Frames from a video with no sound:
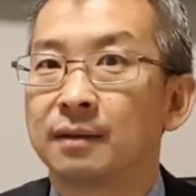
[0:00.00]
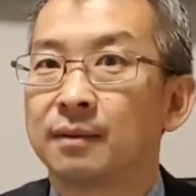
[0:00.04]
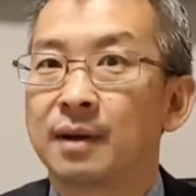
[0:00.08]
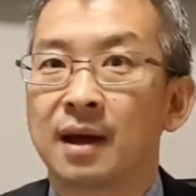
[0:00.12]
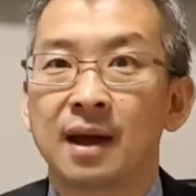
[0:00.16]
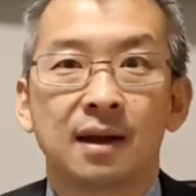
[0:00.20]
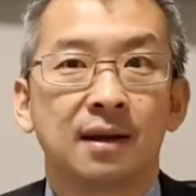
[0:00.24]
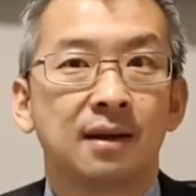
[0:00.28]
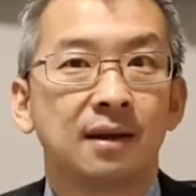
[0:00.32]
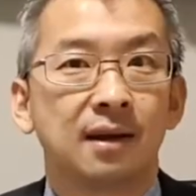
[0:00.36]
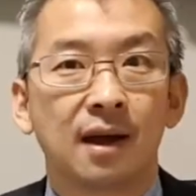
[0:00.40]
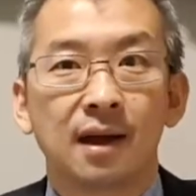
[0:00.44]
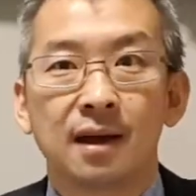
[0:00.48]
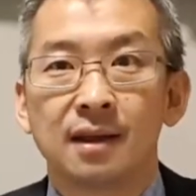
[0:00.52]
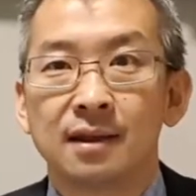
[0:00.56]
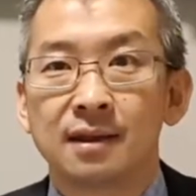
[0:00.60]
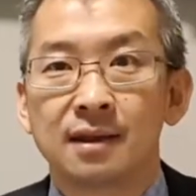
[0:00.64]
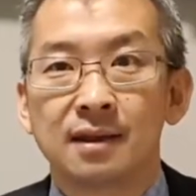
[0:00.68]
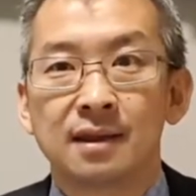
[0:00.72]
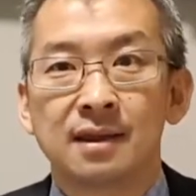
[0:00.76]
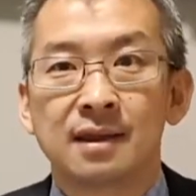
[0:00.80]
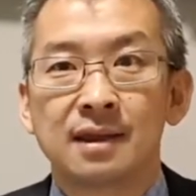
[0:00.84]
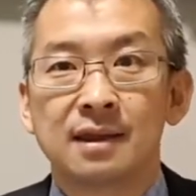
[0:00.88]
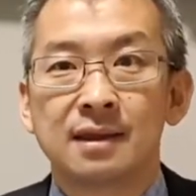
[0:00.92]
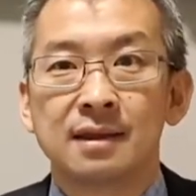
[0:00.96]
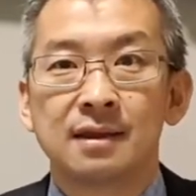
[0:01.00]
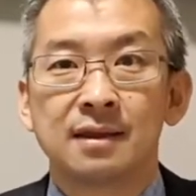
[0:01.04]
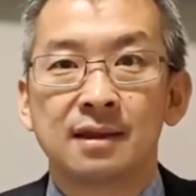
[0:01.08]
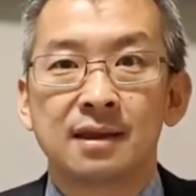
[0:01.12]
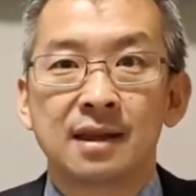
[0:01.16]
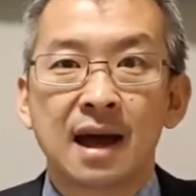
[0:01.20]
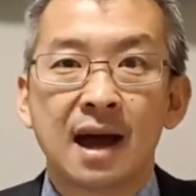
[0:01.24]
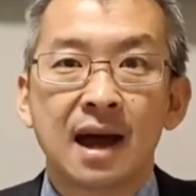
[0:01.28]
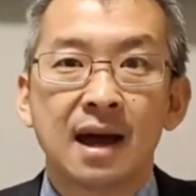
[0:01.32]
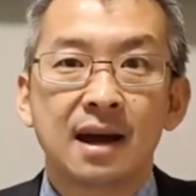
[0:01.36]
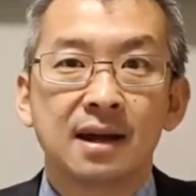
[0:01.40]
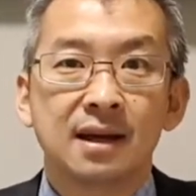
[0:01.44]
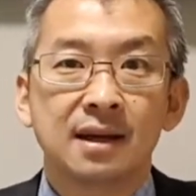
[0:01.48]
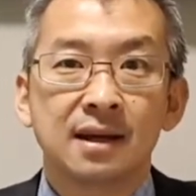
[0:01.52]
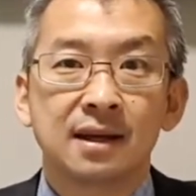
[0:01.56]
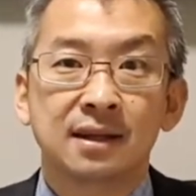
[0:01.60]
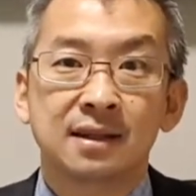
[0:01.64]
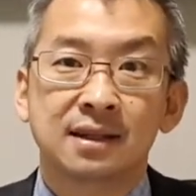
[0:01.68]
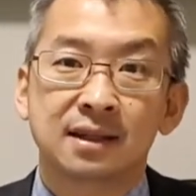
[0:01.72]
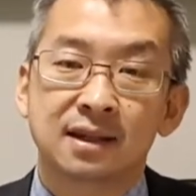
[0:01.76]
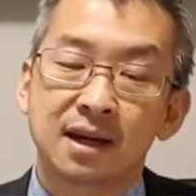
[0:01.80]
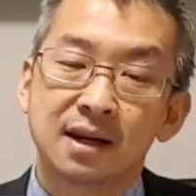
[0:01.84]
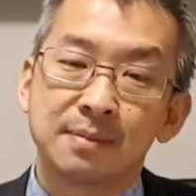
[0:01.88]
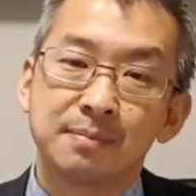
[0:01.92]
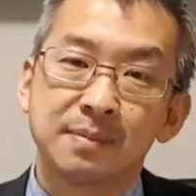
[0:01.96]
And that
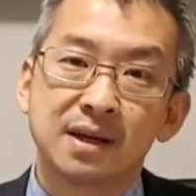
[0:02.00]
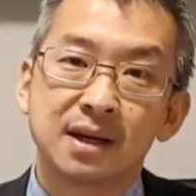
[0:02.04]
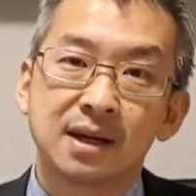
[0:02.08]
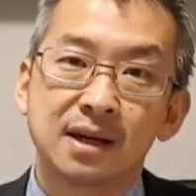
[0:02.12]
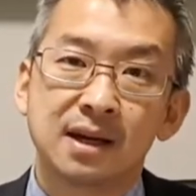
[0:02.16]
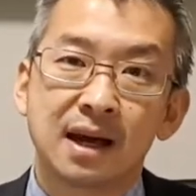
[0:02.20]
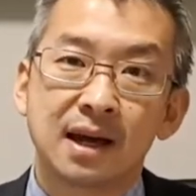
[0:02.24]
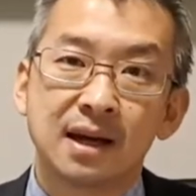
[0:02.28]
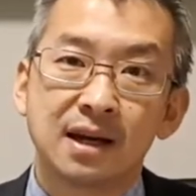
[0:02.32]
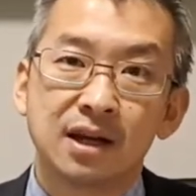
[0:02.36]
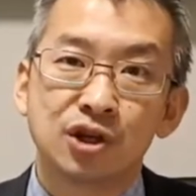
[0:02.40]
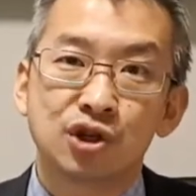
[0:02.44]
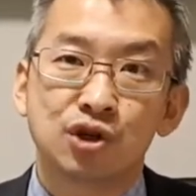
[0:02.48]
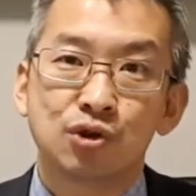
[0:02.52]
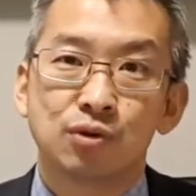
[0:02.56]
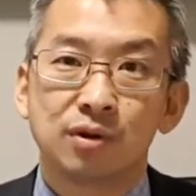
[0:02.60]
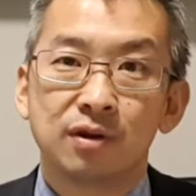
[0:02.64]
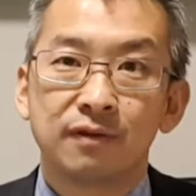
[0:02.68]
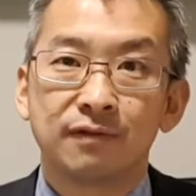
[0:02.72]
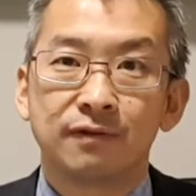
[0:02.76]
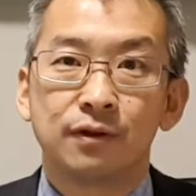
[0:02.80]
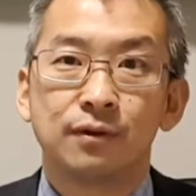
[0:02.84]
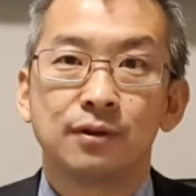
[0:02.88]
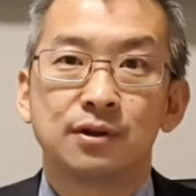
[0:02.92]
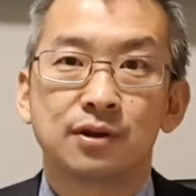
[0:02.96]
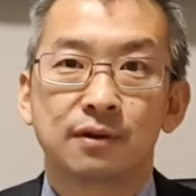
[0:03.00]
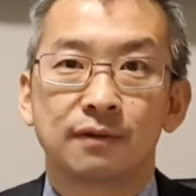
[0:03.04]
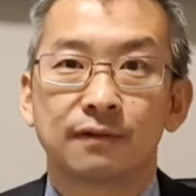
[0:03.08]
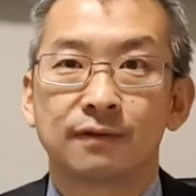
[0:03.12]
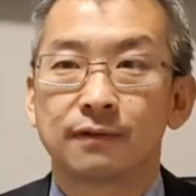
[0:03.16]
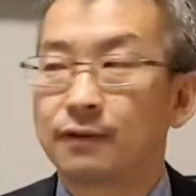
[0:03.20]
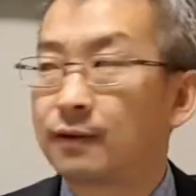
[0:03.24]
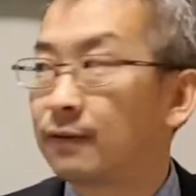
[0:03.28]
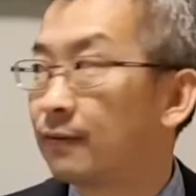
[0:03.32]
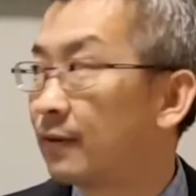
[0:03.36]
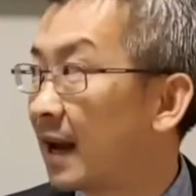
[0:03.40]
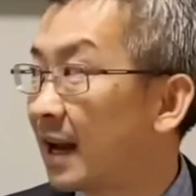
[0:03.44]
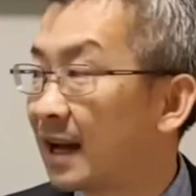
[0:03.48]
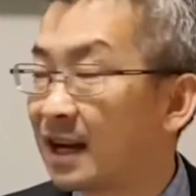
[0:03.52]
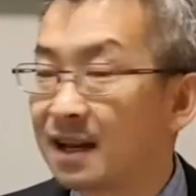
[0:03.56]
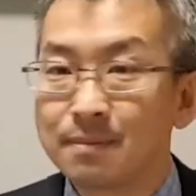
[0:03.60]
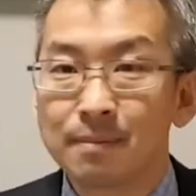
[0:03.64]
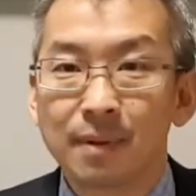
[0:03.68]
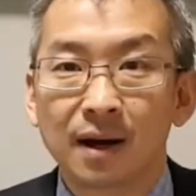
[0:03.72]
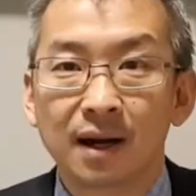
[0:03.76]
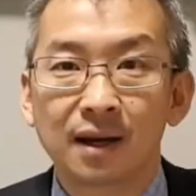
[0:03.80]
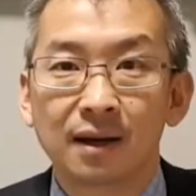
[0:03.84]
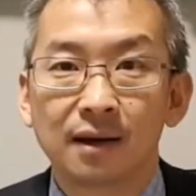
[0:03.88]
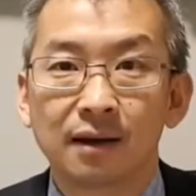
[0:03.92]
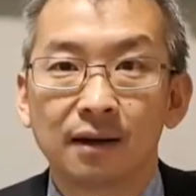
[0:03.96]
is going to be an issue in the future for
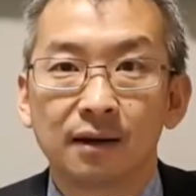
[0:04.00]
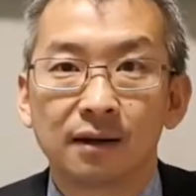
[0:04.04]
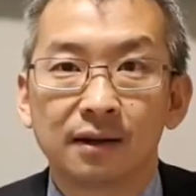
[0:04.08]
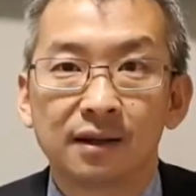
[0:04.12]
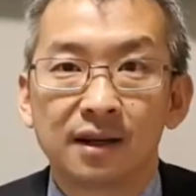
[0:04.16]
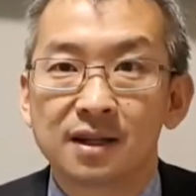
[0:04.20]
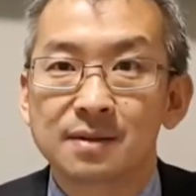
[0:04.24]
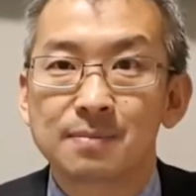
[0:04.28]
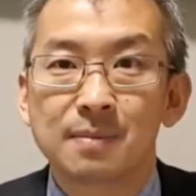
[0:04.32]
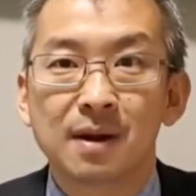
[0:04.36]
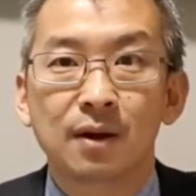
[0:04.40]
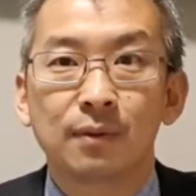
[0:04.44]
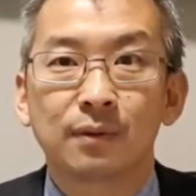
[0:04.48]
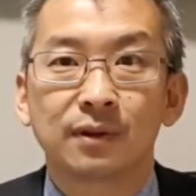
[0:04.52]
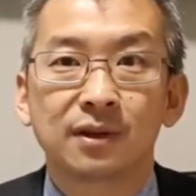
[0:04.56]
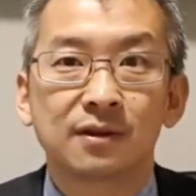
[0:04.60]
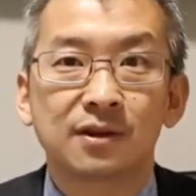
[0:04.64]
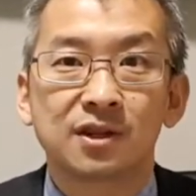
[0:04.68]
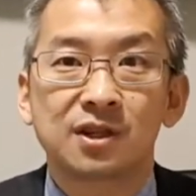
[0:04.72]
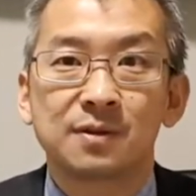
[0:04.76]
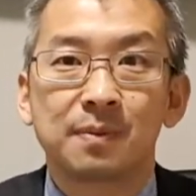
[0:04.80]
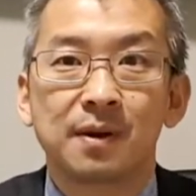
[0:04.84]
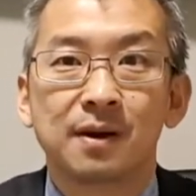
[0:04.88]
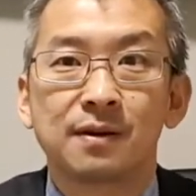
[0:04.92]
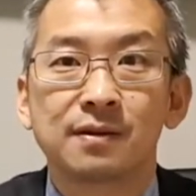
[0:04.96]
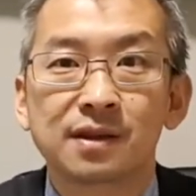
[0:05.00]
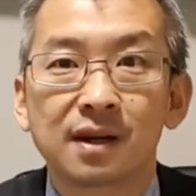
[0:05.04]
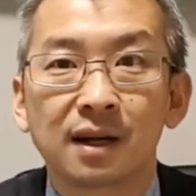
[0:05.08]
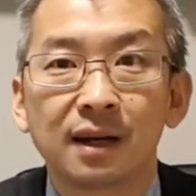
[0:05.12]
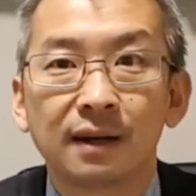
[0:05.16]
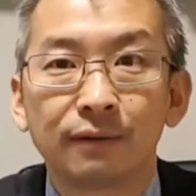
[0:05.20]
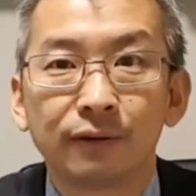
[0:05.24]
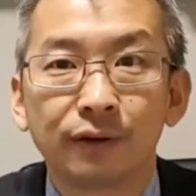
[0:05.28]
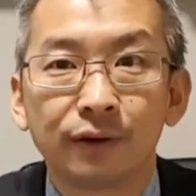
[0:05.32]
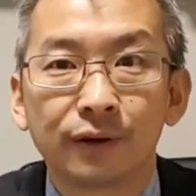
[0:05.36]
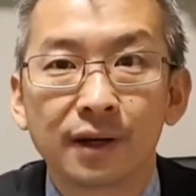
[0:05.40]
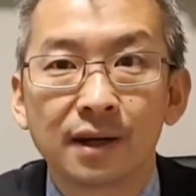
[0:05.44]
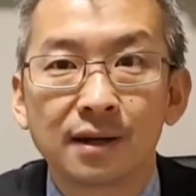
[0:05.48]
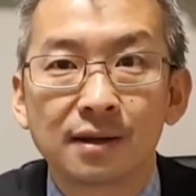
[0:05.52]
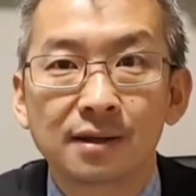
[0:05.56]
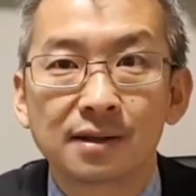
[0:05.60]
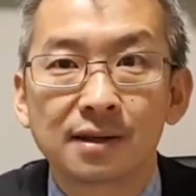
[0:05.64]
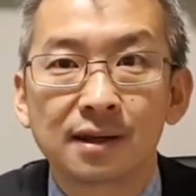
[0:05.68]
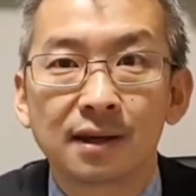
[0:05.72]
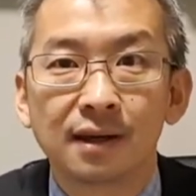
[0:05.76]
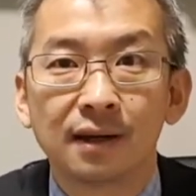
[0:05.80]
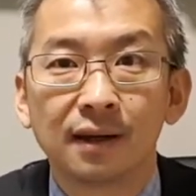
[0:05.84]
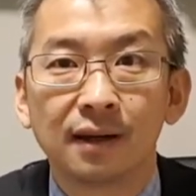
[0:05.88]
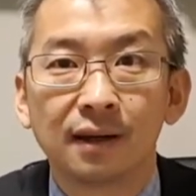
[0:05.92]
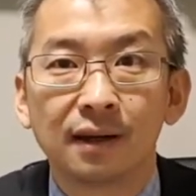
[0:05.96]
anybody. It doesn't matter what the experience level
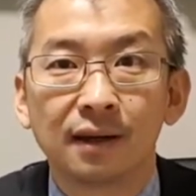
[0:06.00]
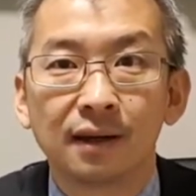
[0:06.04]
is.